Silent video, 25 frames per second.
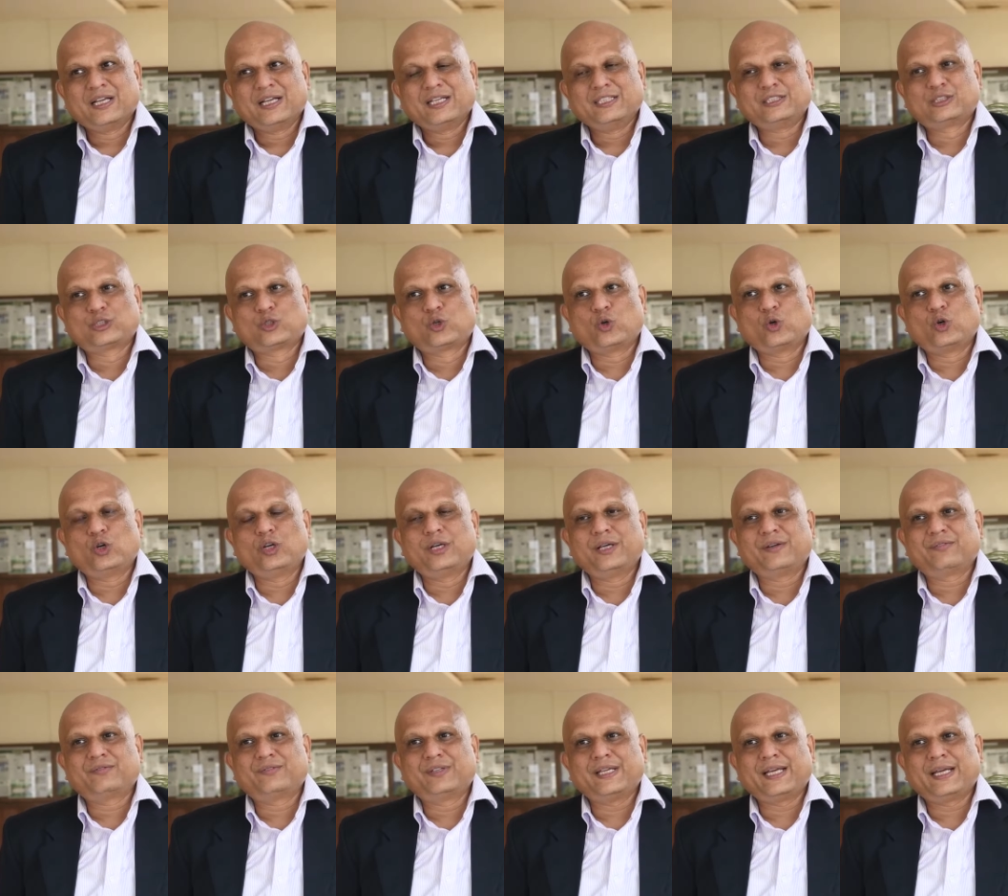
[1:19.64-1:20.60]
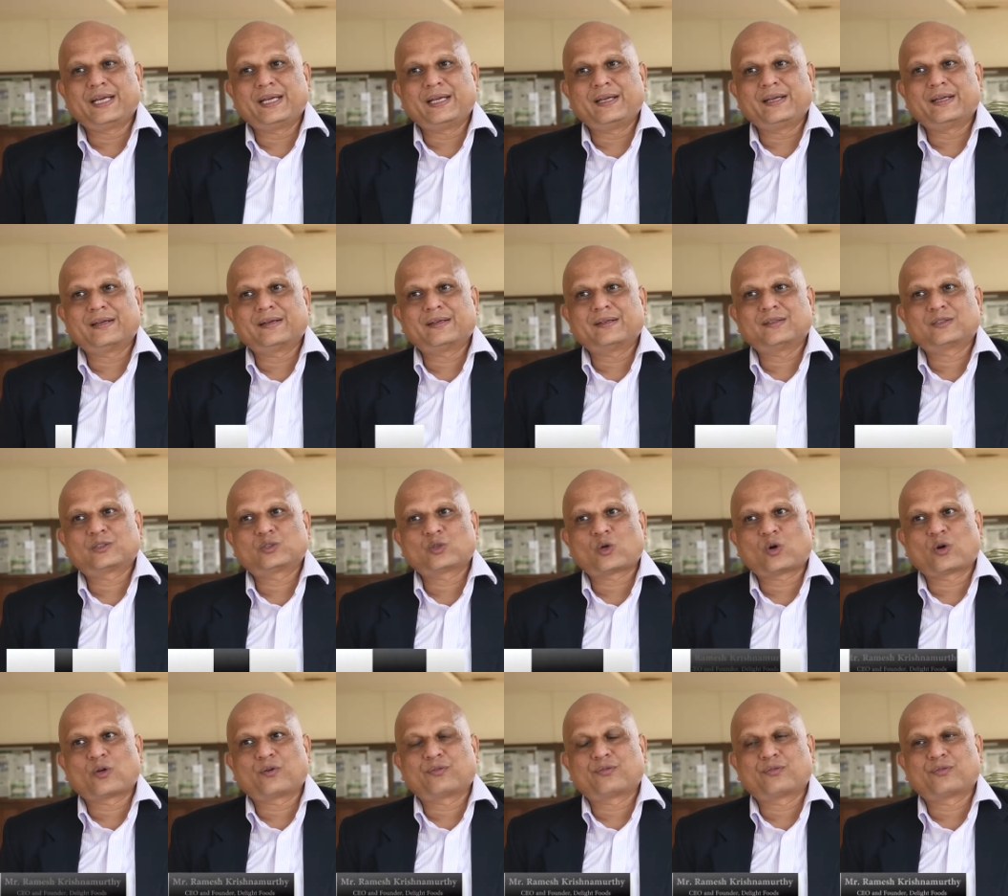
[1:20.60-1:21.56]
it's good if they
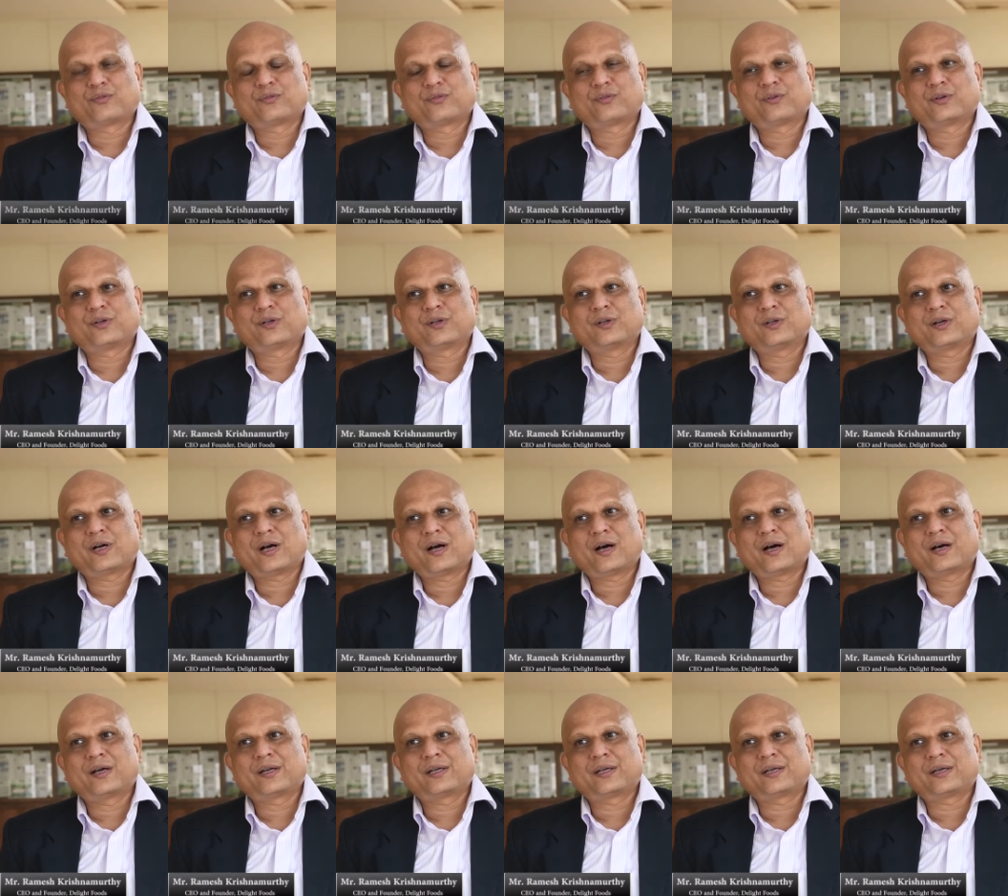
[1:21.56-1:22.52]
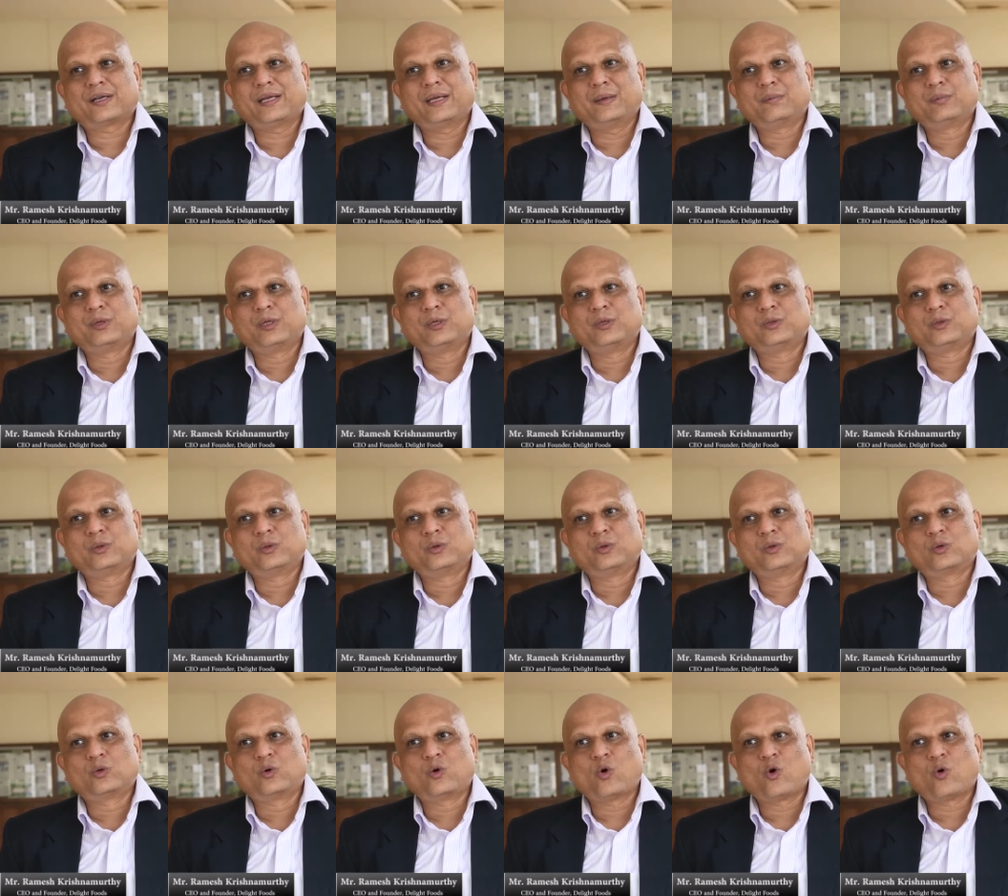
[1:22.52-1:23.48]
sort of uh, are able
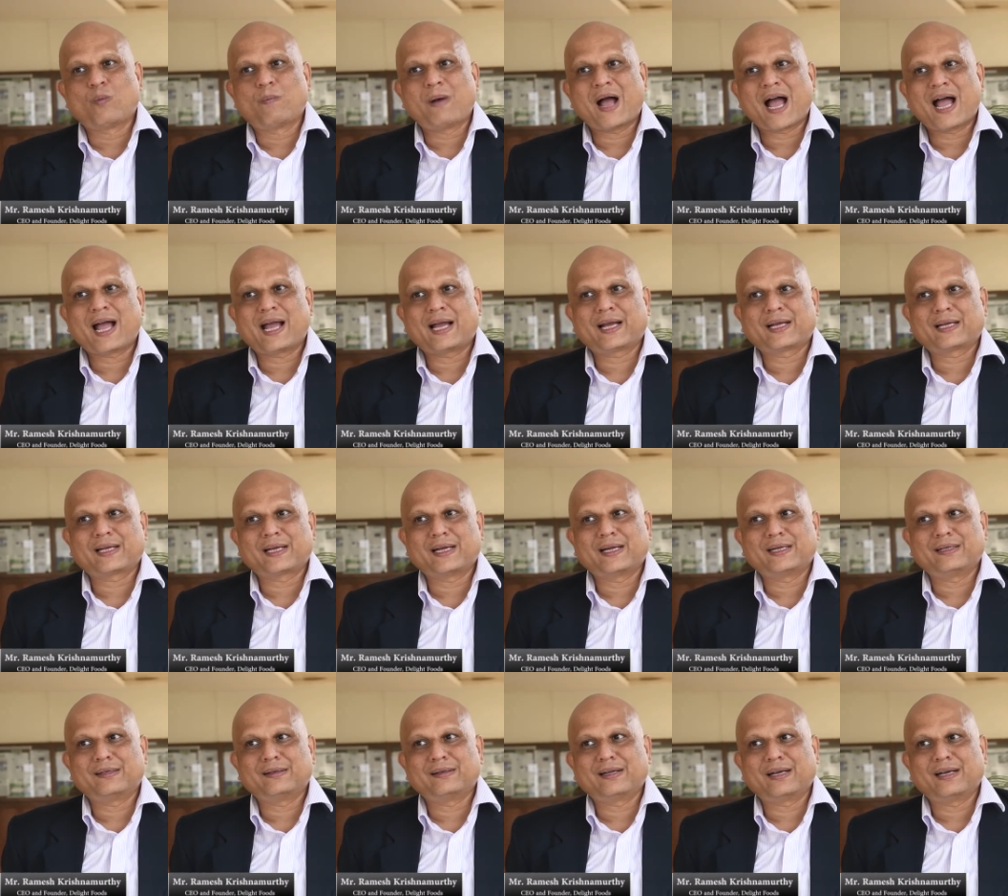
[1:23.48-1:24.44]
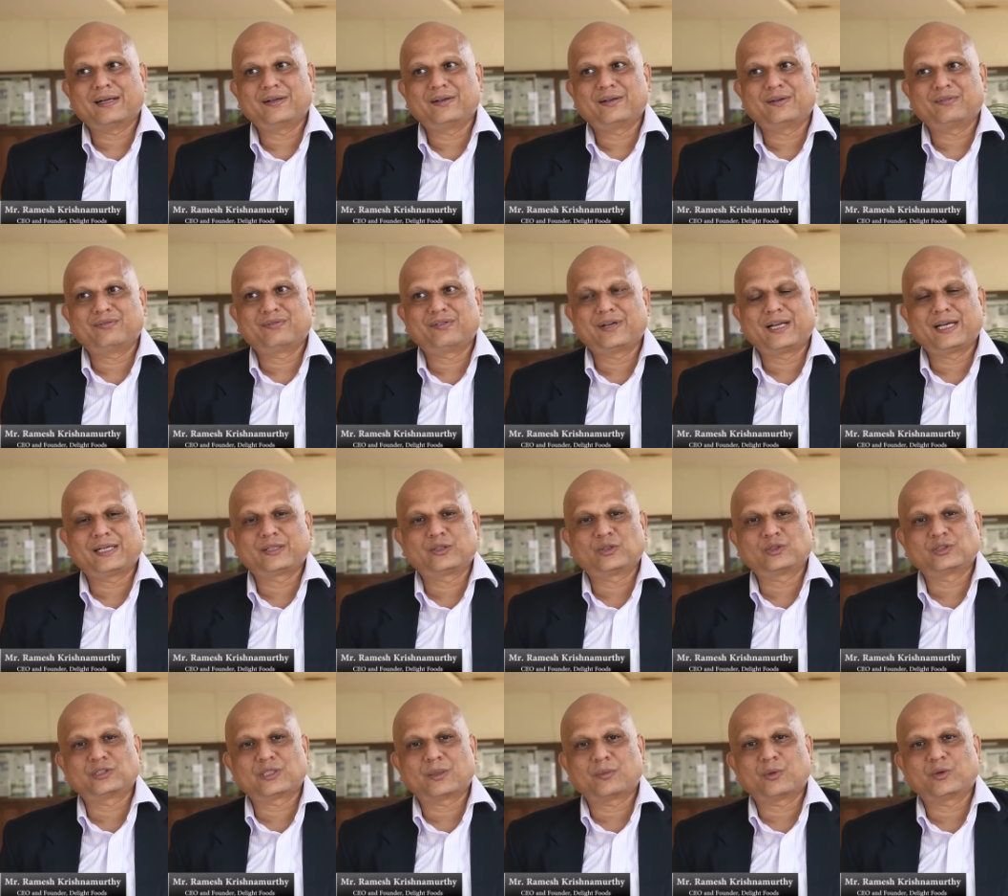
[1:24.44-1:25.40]
to go back and, and reflect
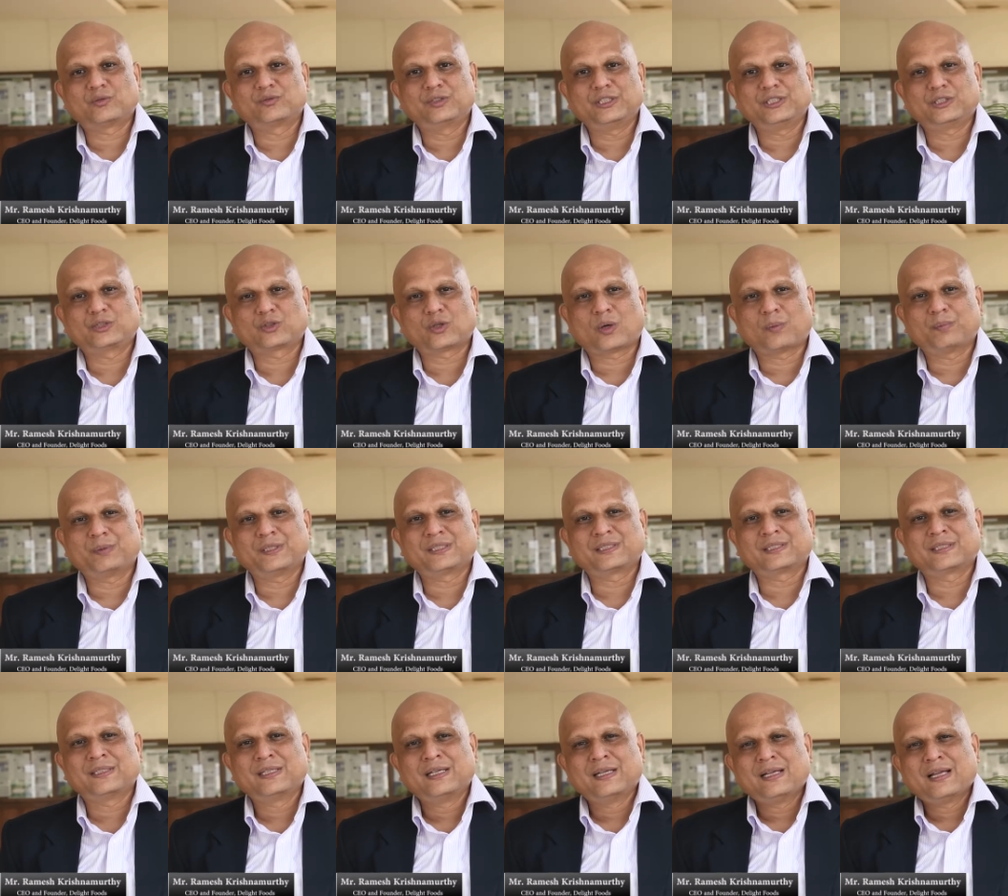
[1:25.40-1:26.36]
on some of these topics.